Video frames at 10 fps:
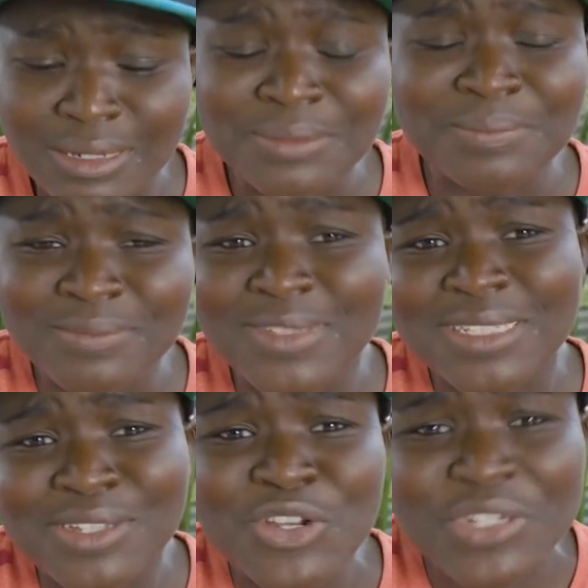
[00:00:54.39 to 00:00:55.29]
Um,
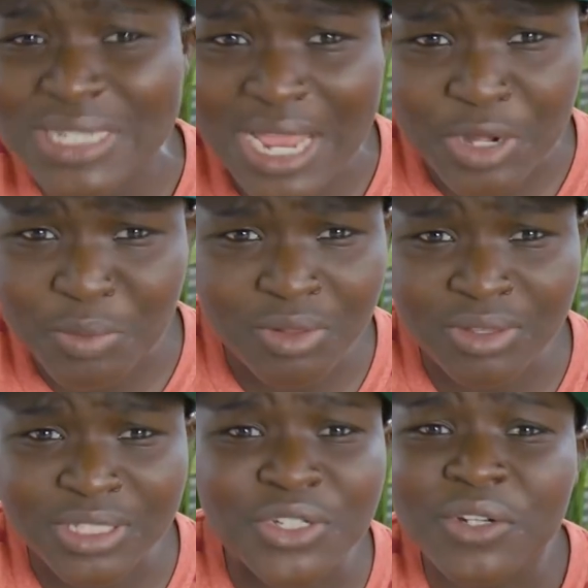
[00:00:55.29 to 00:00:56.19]
it's
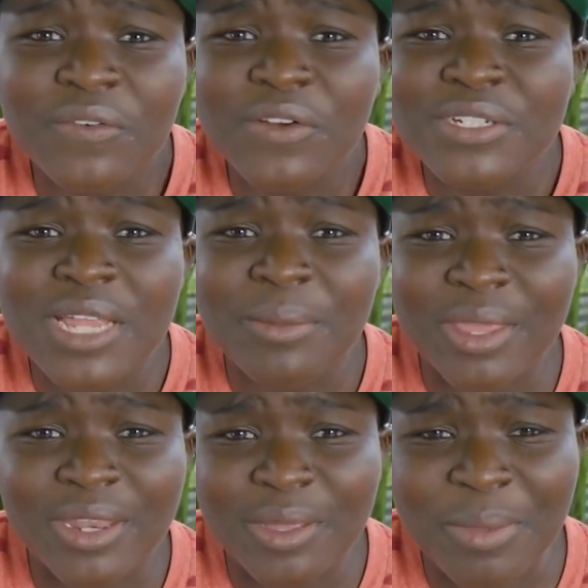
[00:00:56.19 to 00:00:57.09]
understandable. It's her first time
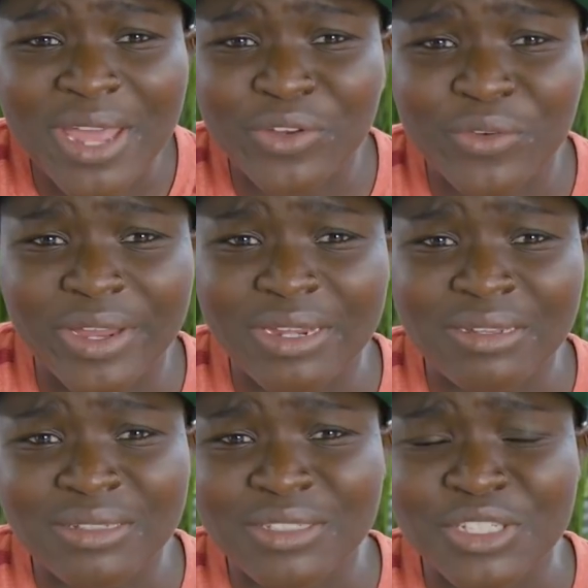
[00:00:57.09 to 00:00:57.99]
getting a bad grade.
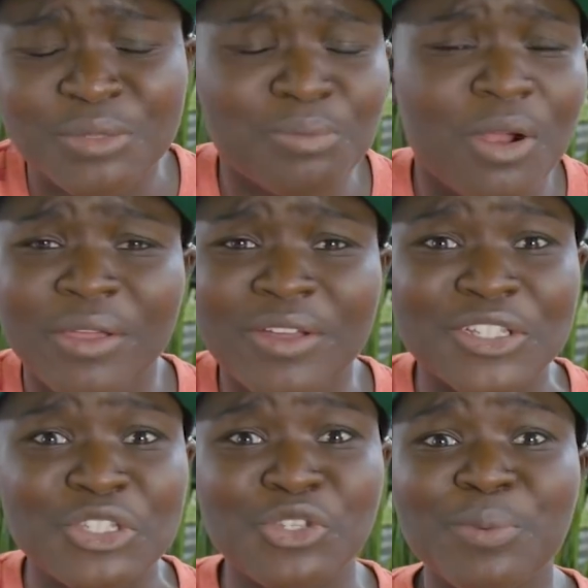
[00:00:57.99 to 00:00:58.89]
She probably
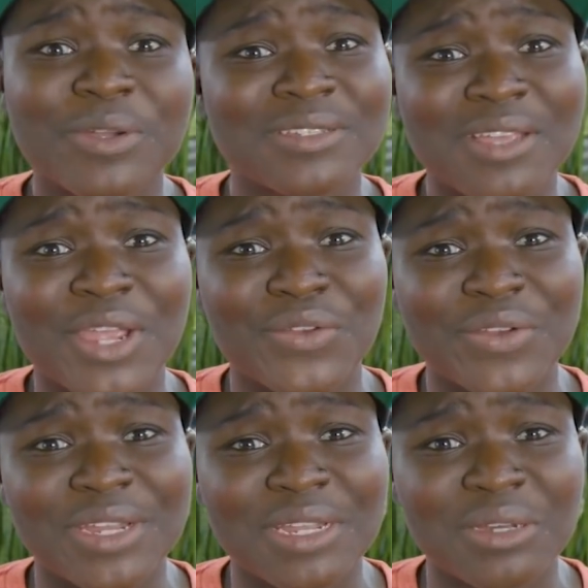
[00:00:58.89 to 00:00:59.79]
got super anxiety
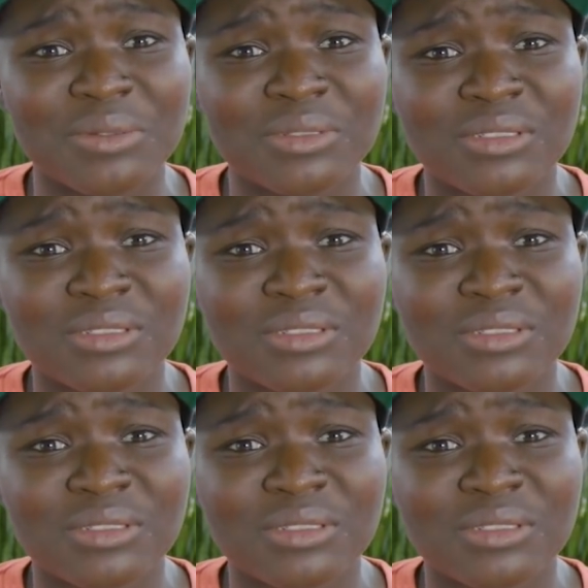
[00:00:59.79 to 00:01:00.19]
right now.